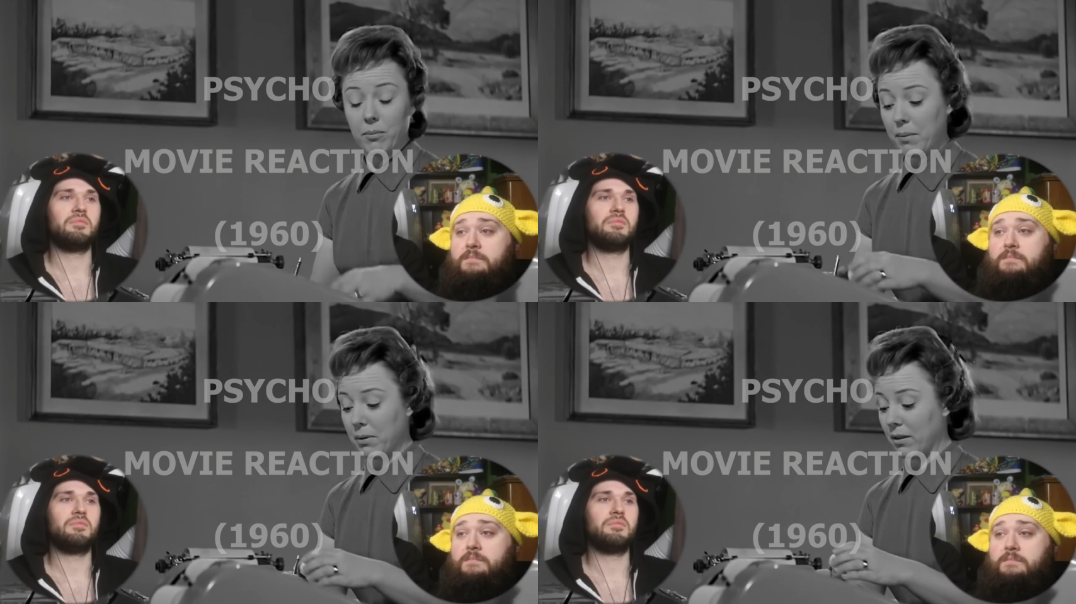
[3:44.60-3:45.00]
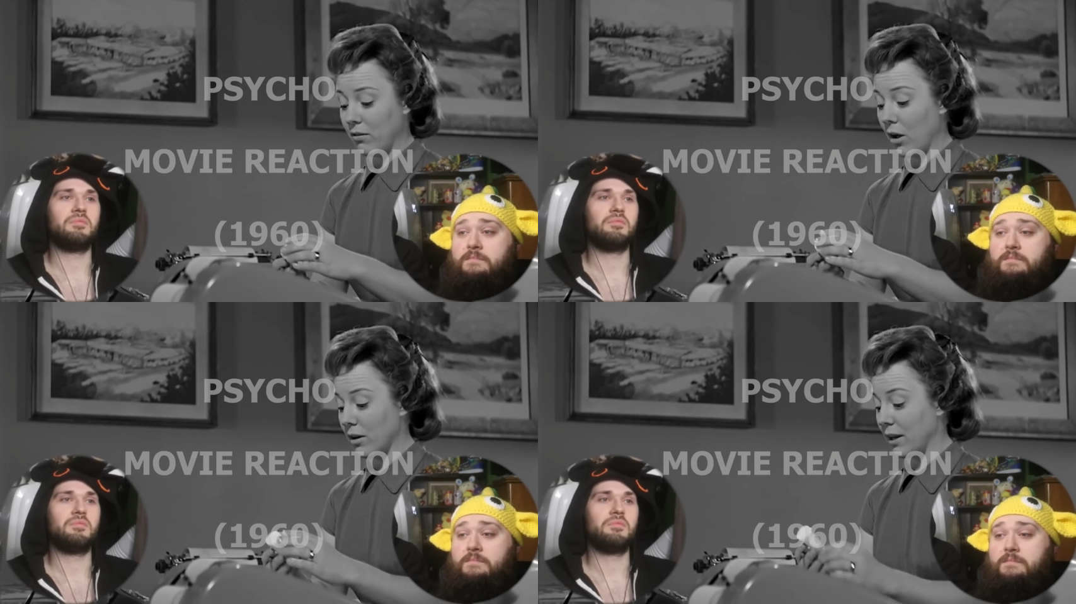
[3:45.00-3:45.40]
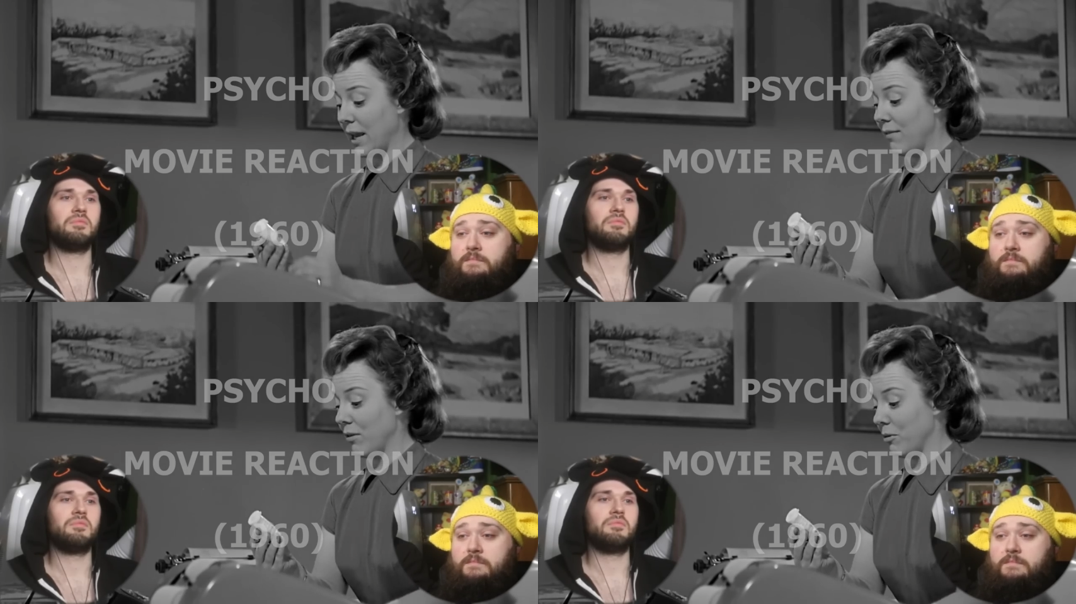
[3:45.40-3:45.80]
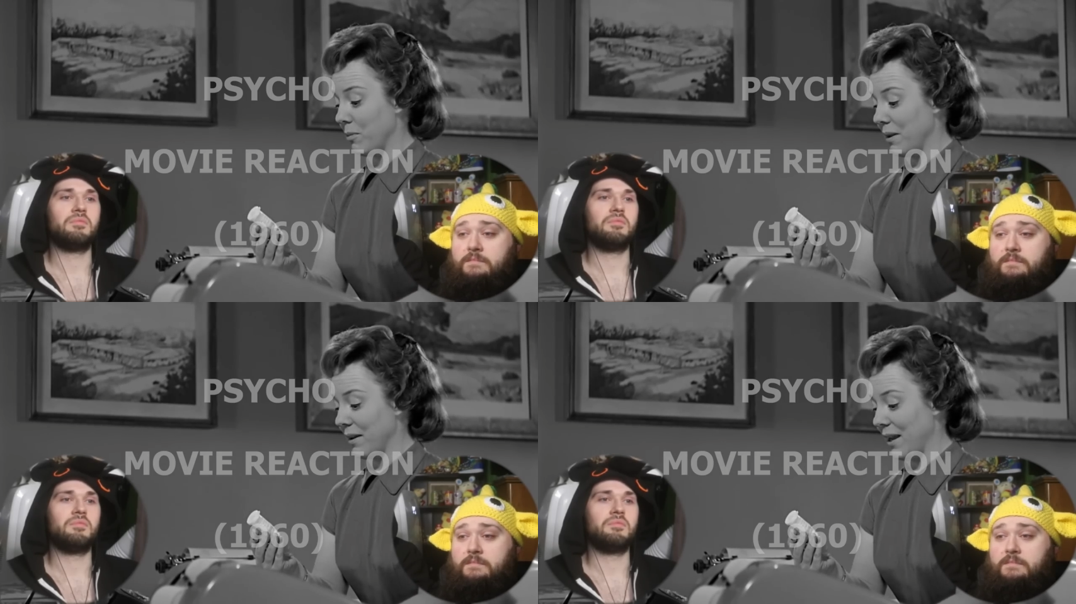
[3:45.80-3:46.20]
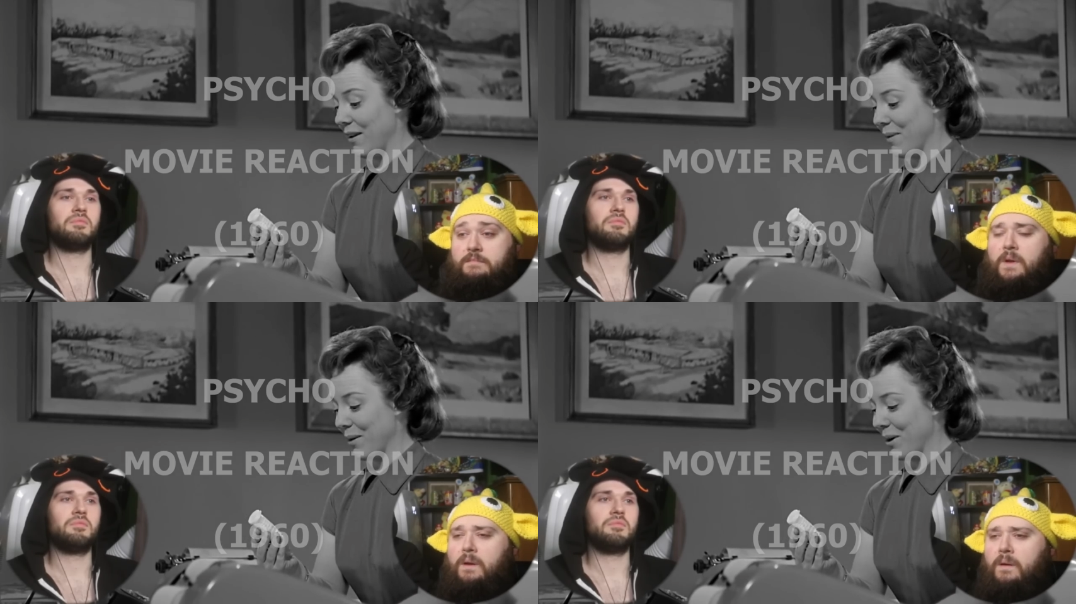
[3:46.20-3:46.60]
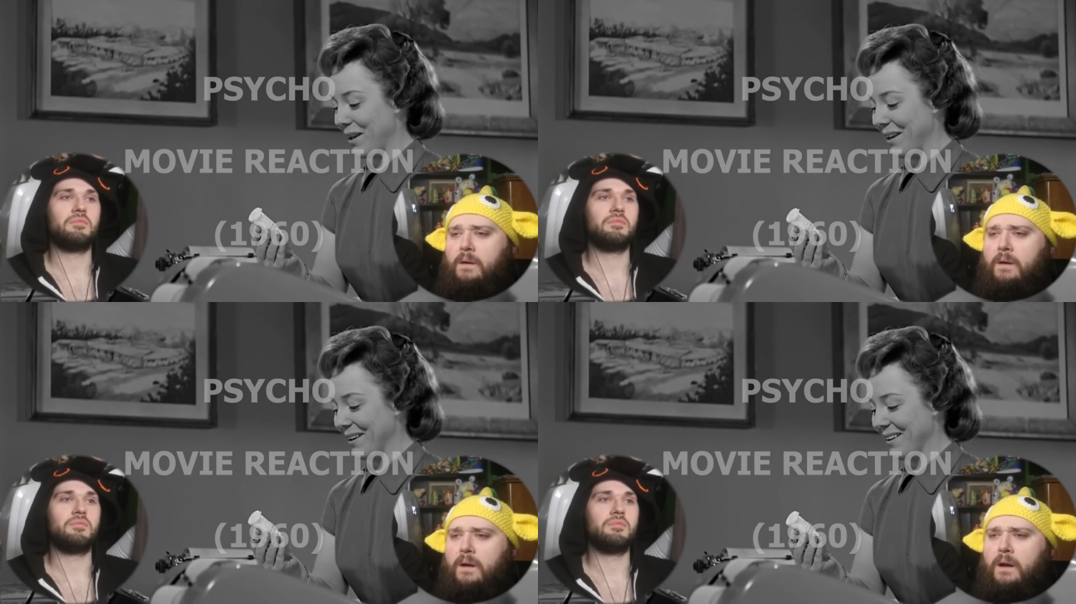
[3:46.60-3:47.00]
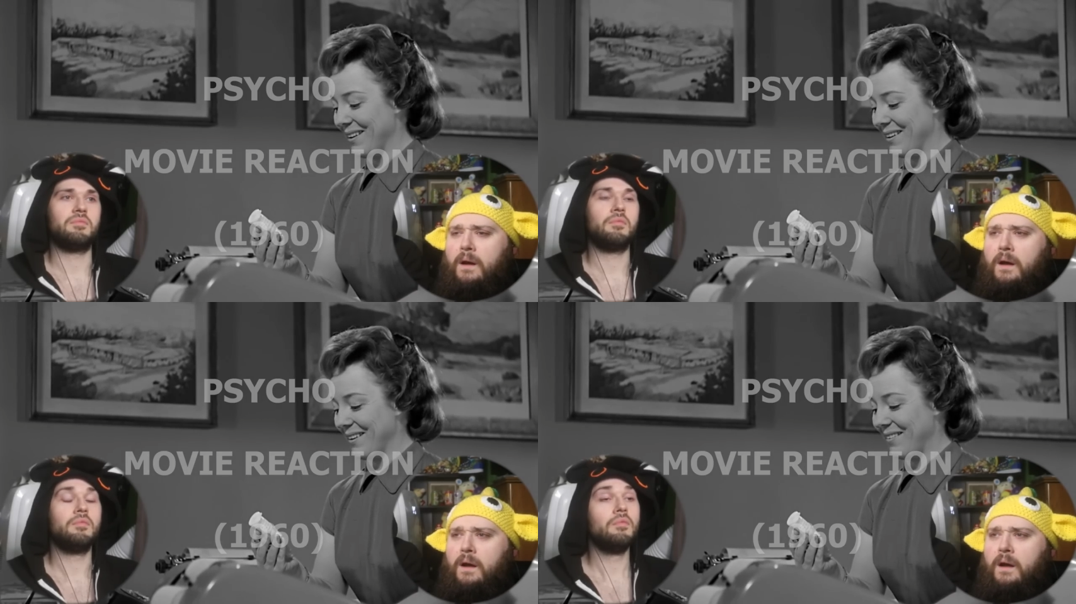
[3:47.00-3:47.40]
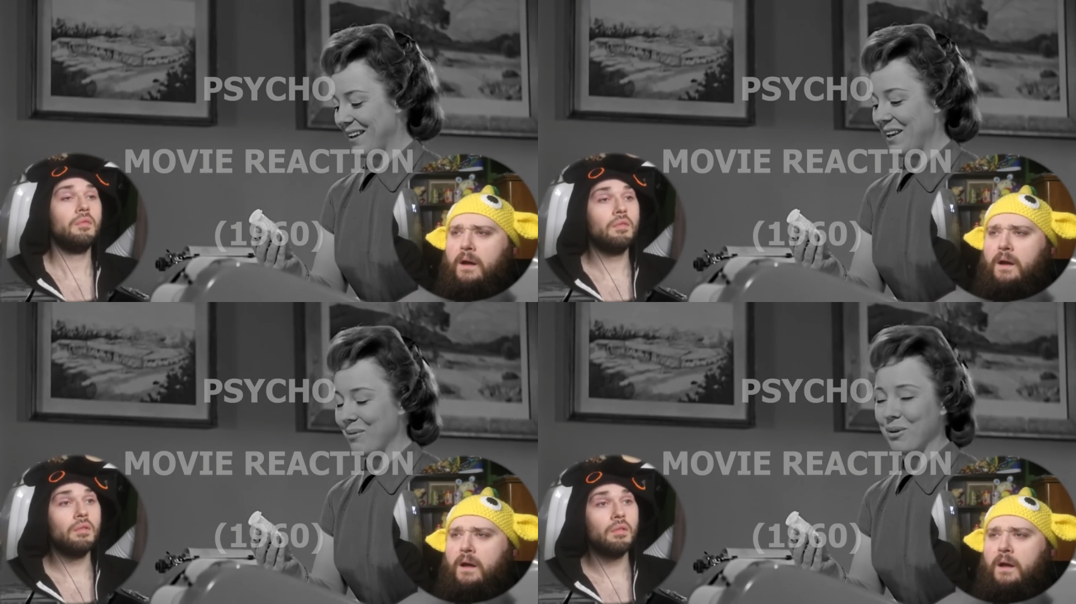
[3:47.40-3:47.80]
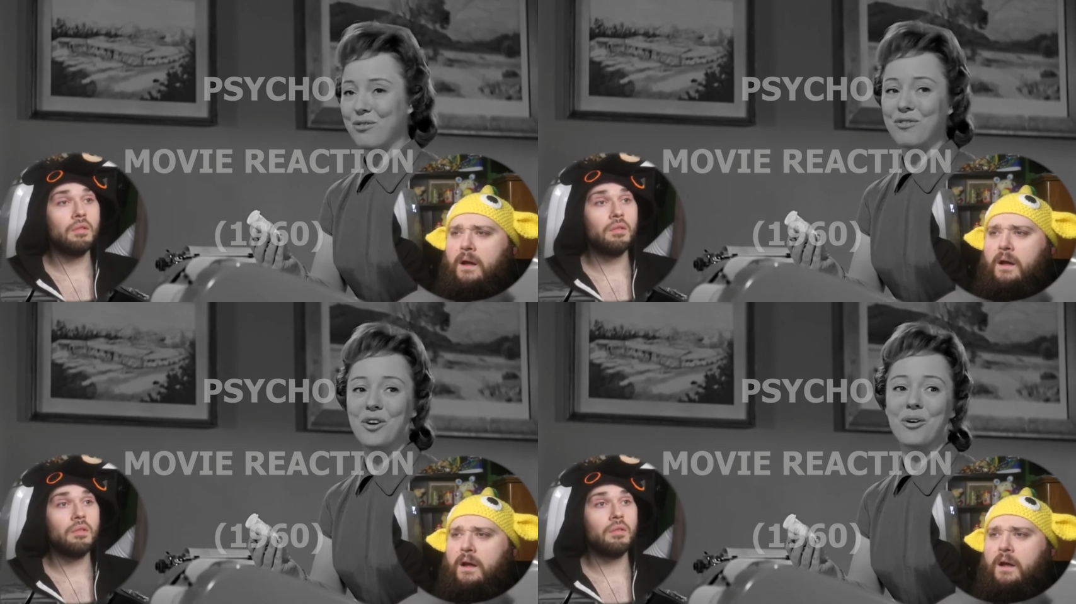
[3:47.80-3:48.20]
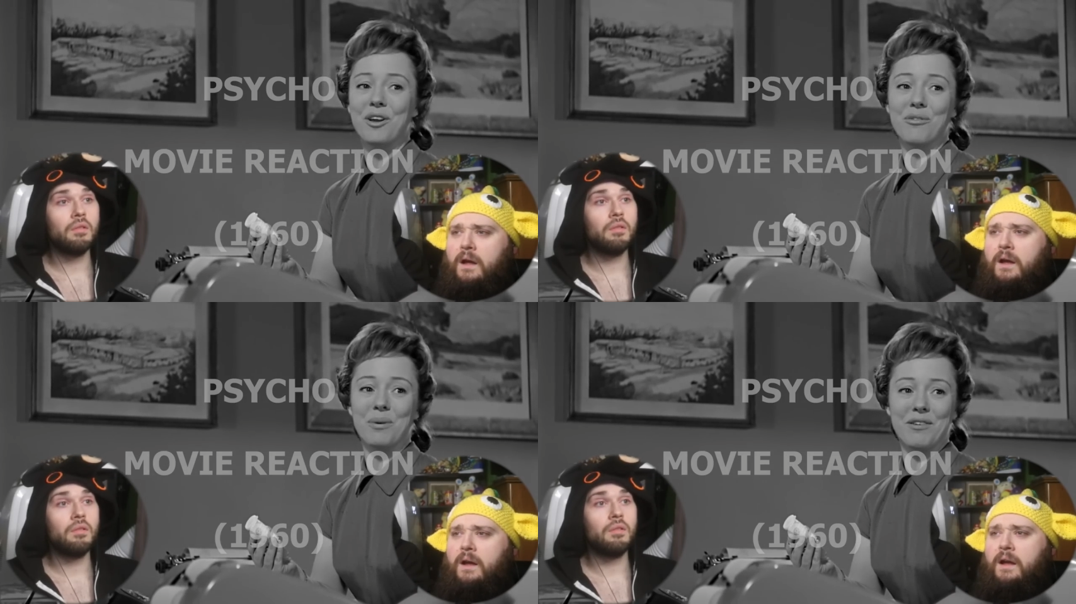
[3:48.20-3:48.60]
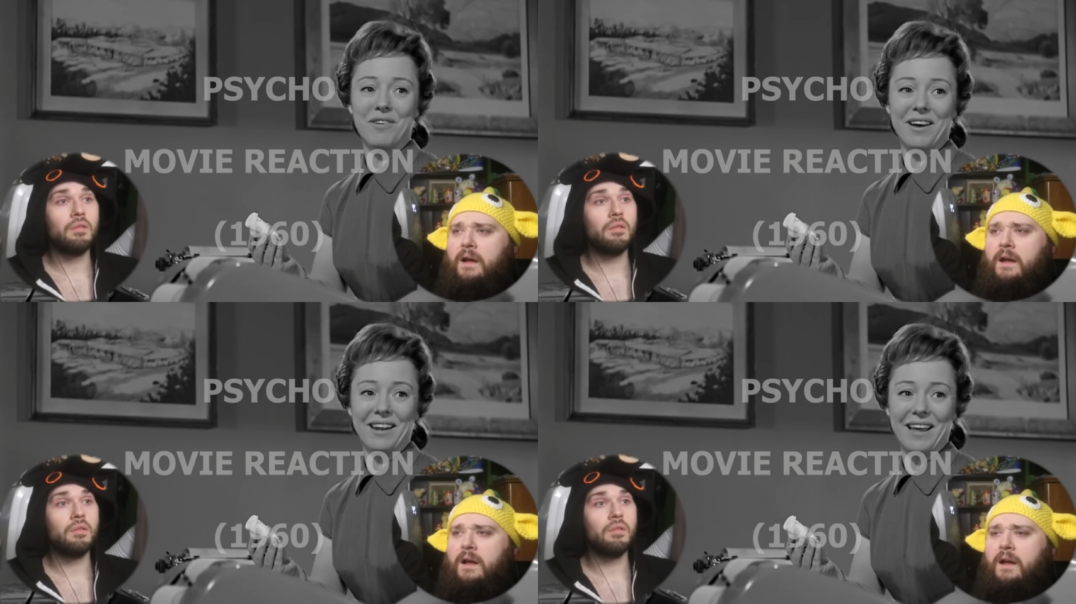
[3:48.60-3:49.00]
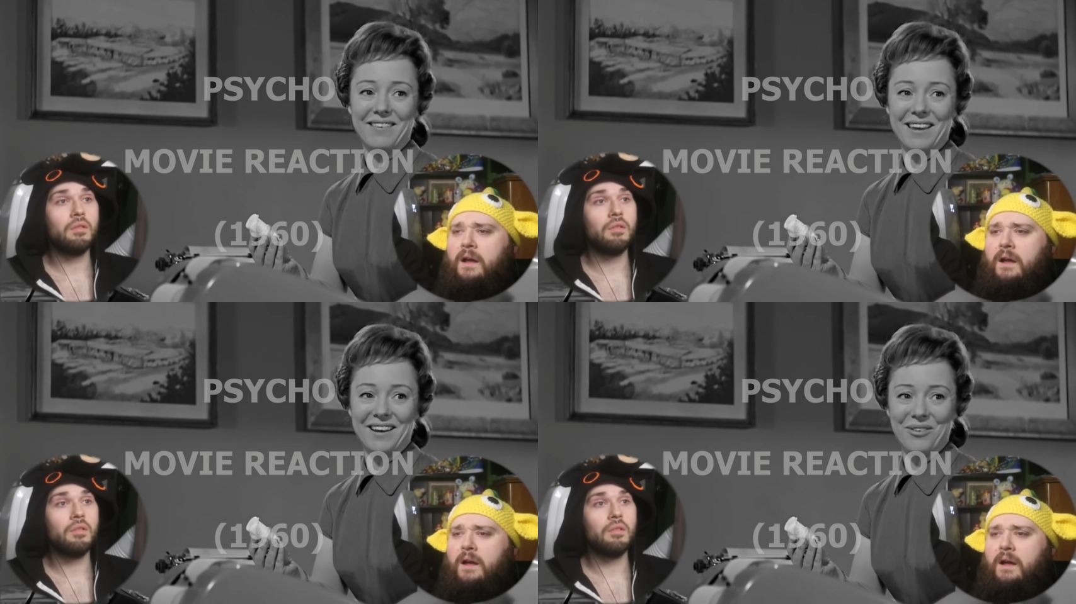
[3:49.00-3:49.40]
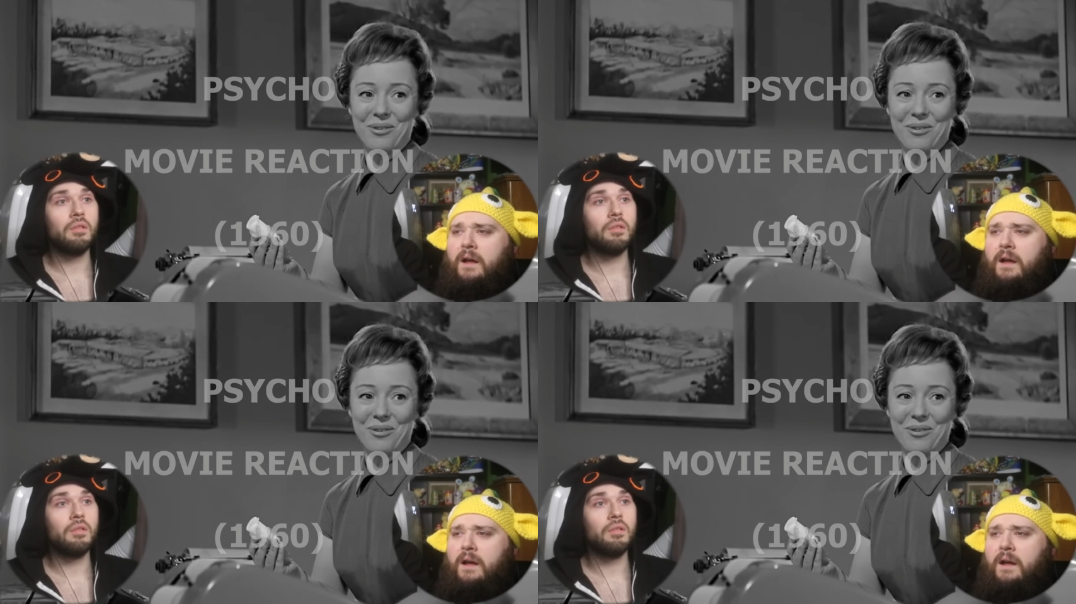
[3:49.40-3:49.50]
Speaker 1: My mother's doctor gave them to me the day of my wedding. Teddy was furious when he found out I'd taken